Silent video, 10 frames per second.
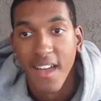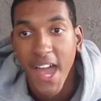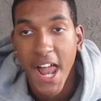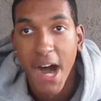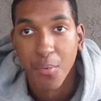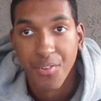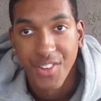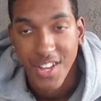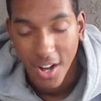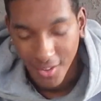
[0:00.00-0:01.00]
and I will
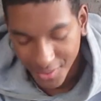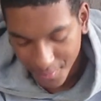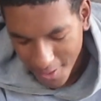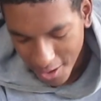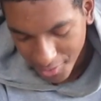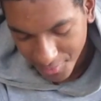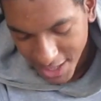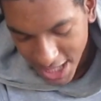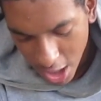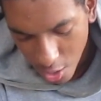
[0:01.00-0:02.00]
see y'all in tomorrow's
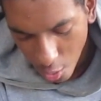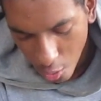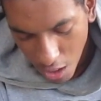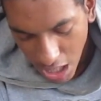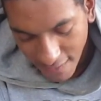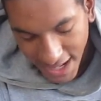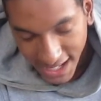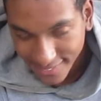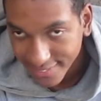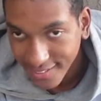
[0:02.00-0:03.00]
video, or like
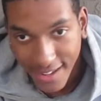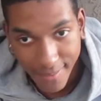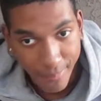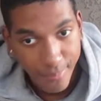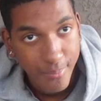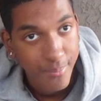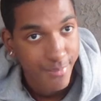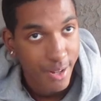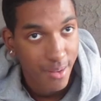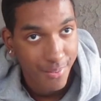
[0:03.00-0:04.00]
I said, you know
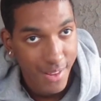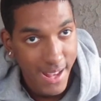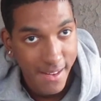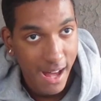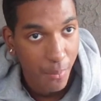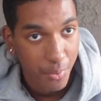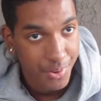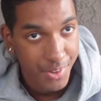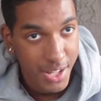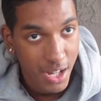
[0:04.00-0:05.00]
what I'm saying, I will
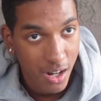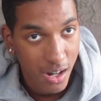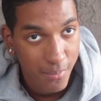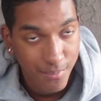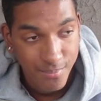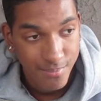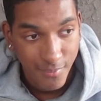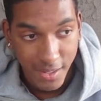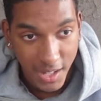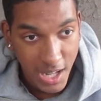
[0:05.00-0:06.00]
see y'all
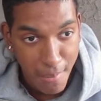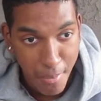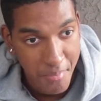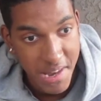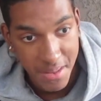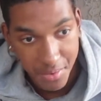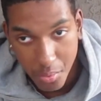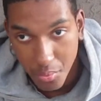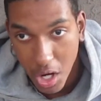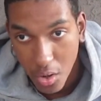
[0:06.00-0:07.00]
in a couple minutes.
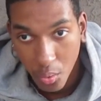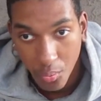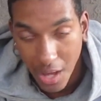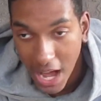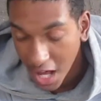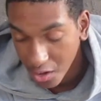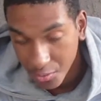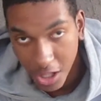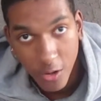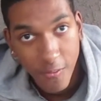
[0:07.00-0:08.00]
Who knows? I
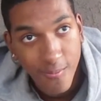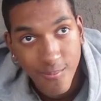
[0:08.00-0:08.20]
don't know.